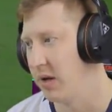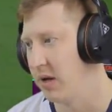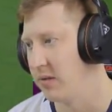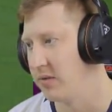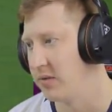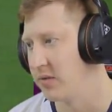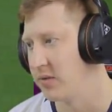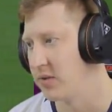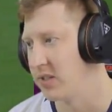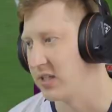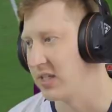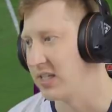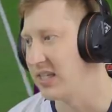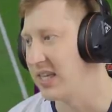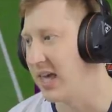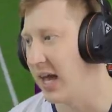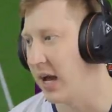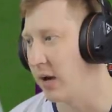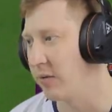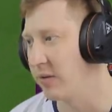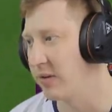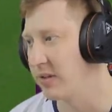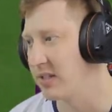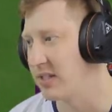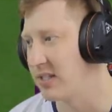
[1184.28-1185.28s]
But to
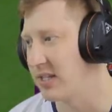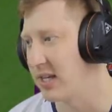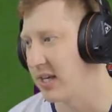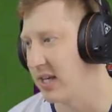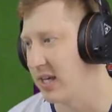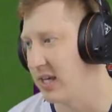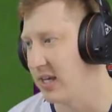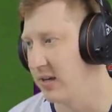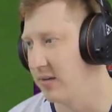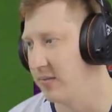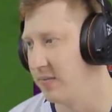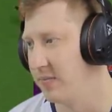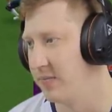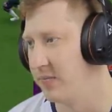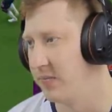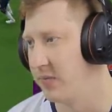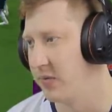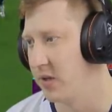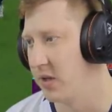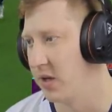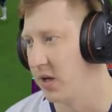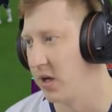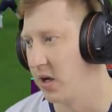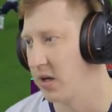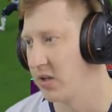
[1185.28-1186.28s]
guarantee
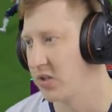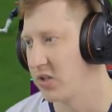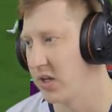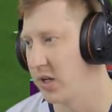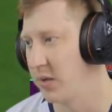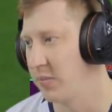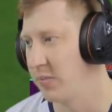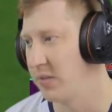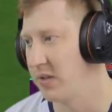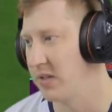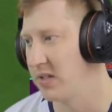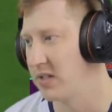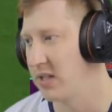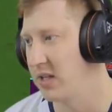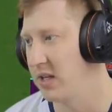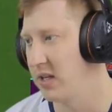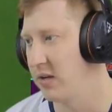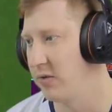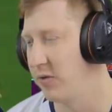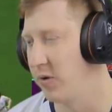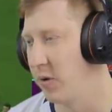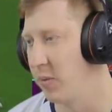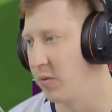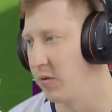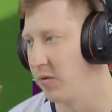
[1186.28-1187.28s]
our Champions
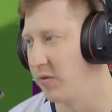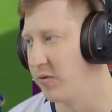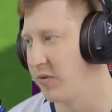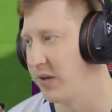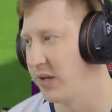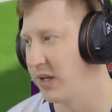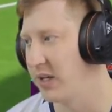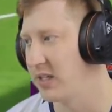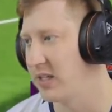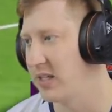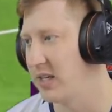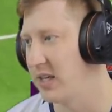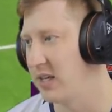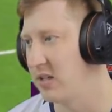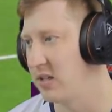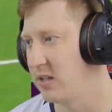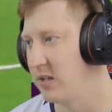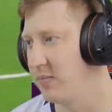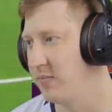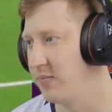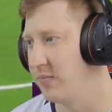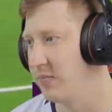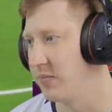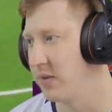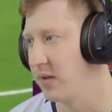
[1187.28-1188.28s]
League football for next
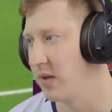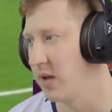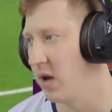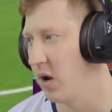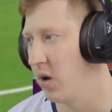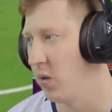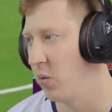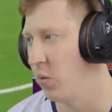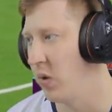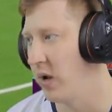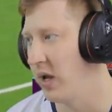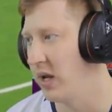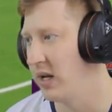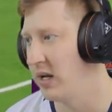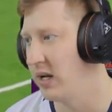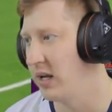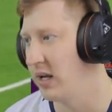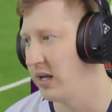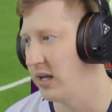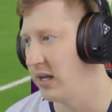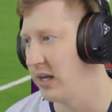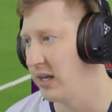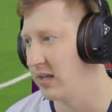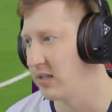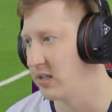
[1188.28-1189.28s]
season, a
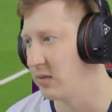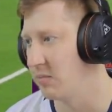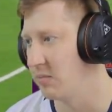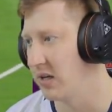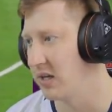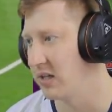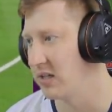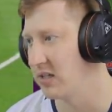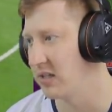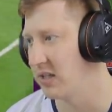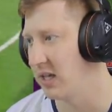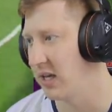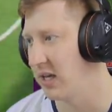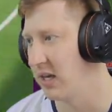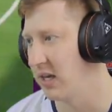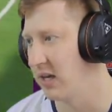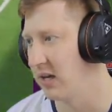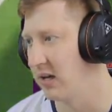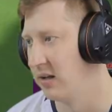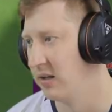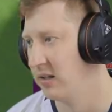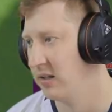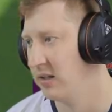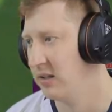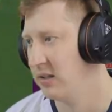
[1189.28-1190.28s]
win is a must
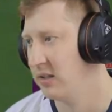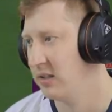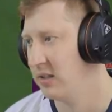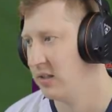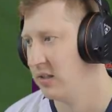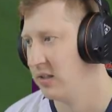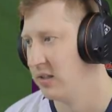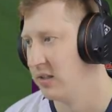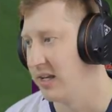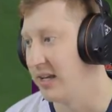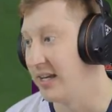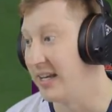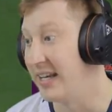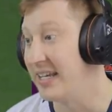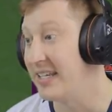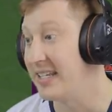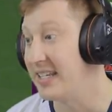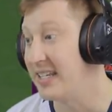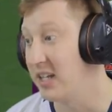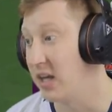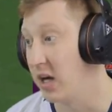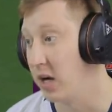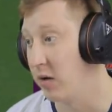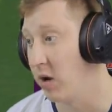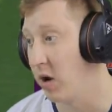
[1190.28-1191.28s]
here. It
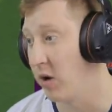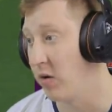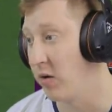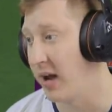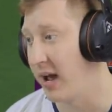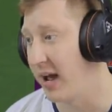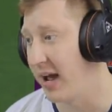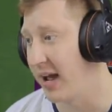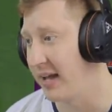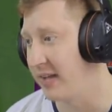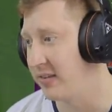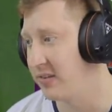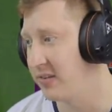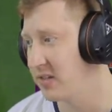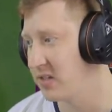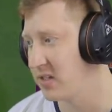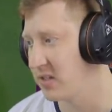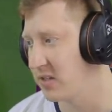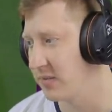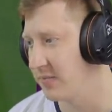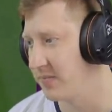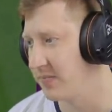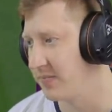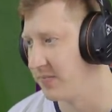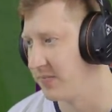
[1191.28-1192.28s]
is in our own
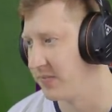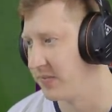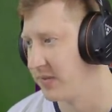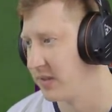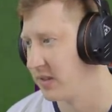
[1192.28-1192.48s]
hands.